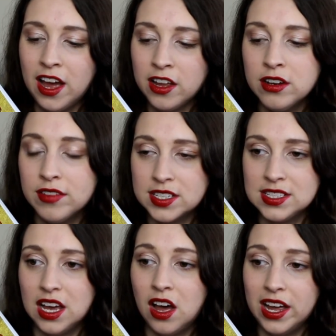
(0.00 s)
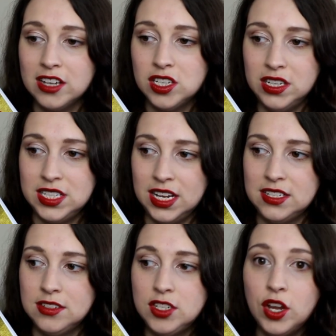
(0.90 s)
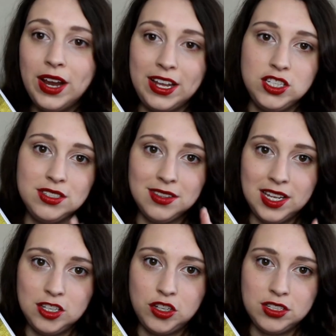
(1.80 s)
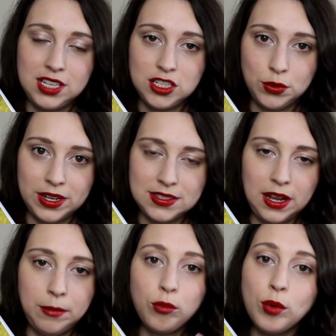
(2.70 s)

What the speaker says: At university, I actually did two lectures on the history of sexuality.